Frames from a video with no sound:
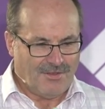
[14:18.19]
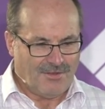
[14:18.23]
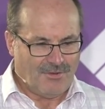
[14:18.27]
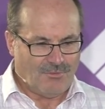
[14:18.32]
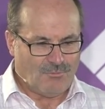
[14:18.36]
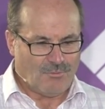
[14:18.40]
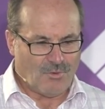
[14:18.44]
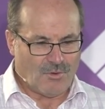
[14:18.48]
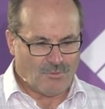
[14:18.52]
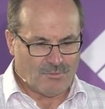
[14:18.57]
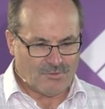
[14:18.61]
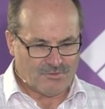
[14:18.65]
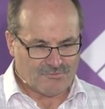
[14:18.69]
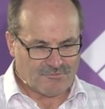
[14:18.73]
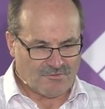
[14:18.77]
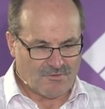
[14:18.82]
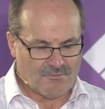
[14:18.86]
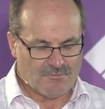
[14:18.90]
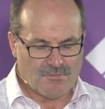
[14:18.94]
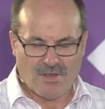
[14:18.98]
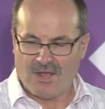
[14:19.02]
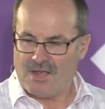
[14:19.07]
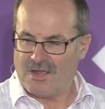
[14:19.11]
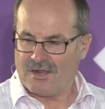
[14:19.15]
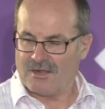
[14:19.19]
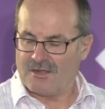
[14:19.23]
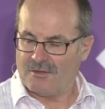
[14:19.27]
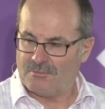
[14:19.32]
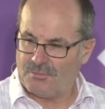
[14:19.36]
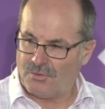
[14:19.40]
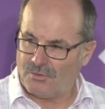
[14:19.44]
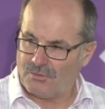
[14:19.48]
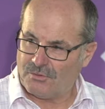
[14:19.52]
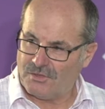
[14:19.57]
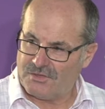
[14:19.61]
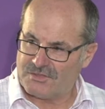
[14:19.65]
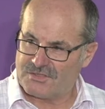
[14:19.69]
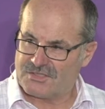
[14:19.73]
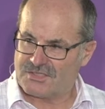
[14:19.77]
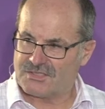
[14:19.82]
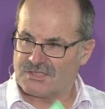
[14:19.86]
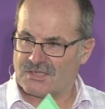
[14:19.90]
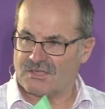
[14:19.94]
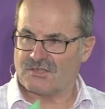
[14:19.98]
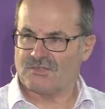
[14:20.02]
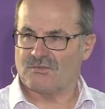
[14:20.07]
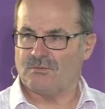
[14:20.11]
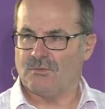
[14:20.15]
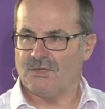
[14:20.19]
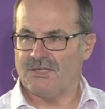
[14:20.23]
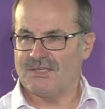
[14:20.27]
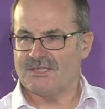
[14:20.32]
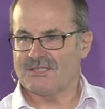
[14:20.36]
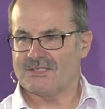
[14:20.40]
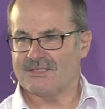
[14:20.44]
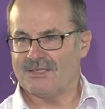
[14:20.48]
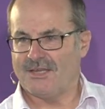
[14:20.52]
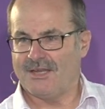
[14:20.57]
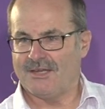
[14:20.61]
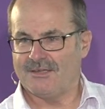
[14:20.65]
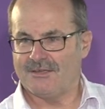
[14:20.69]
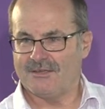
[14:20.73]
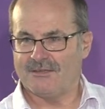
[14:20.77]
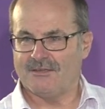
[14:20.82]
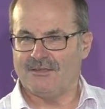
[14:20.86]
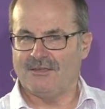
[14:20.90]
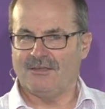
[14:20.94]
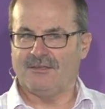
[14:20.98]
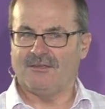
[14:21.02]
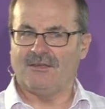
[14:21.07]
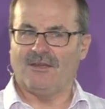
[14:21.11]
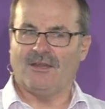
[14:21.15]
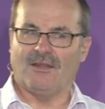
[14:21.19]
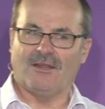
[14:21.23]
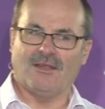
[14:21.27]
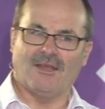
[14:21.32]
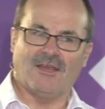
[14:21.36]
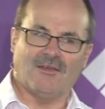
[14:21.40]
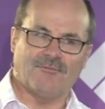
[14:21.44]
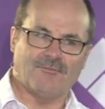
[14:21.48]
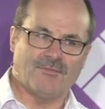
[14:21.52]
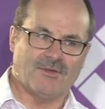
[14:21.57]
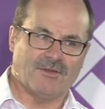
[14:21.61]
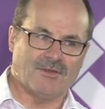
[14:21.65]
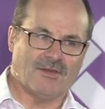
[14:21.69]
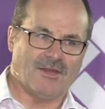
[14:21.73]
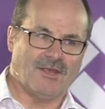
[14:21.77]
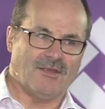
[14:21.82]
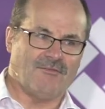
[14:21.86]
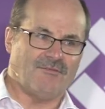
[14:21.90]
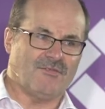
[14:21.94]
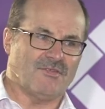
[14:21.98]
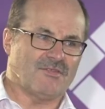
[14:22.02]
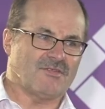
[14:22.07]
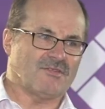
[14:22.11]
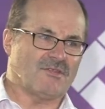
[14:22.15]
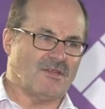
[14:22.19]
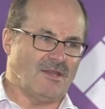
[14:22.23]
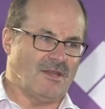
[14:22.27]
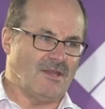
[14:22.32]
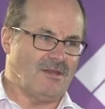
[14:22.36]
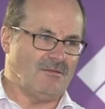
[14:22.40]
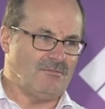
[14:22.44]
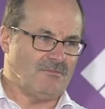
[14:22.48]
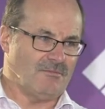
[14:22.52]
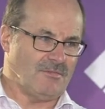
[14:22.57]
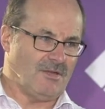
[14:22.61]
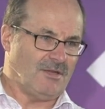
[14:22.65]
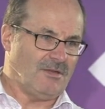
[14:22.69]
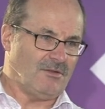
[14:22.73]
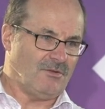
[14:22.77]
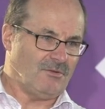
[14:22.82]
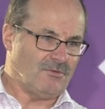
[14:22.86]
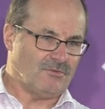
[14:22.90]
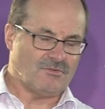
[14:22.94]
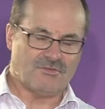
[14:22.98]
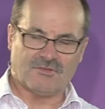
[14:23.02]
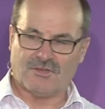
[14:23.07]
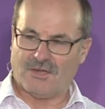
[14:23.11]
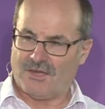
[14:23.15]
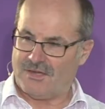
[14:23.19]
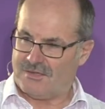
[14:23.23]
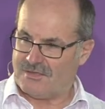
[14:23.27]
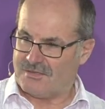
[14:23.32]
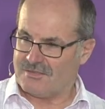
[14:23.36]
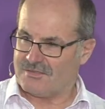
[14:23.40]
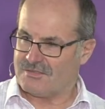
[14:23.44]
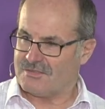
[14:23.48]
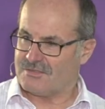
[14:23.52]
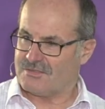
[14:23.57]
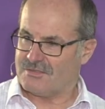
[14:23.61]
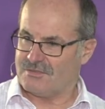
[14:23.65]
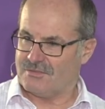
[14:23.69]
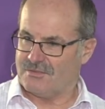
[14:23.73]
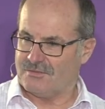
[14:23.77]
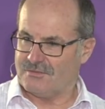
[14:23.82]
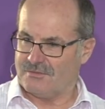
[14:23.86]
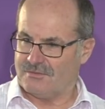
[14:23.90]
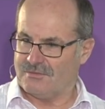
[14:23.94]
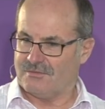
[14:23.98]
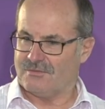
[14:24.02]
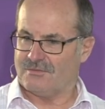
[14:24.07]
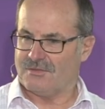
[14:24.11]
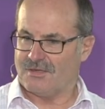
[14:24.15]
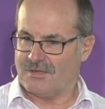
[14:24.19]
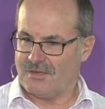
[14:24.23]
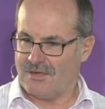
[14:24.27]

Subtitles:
What was remarkable is 6 weeks later, the Indian government gave the same legal status to the